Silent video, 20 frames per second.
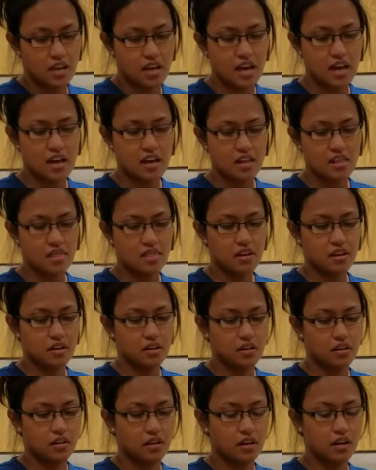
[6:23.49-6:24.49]
and
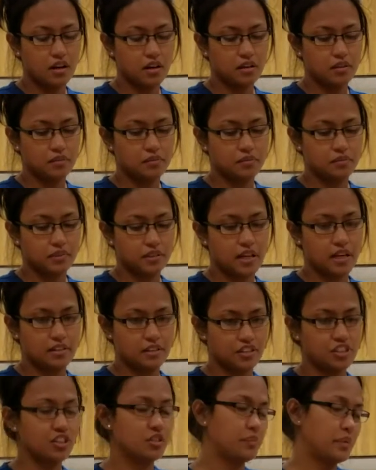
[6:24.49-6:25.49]
that
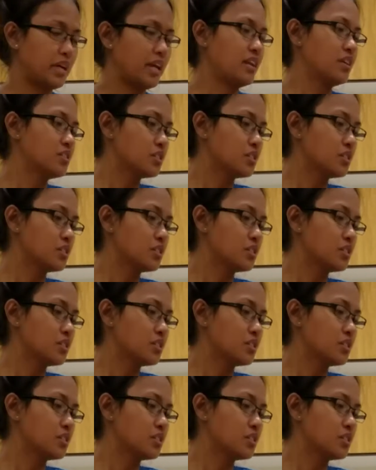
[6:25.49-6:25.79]
she'll be getting